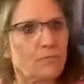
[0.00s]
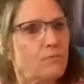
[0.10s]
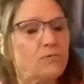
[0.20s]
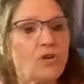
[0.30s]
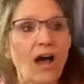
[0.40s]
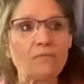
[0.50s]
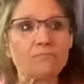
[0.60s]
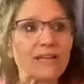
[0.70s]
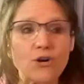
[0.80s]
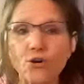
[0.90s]
not
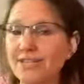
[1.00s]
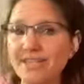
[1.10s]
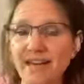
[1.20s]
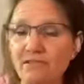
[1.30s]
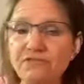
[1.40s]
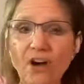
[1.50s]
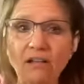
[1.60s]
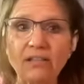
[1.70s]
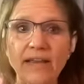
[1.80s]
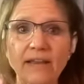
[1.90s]
rehearsing
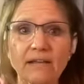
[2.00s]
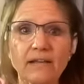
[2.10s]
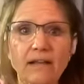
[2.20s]
falling,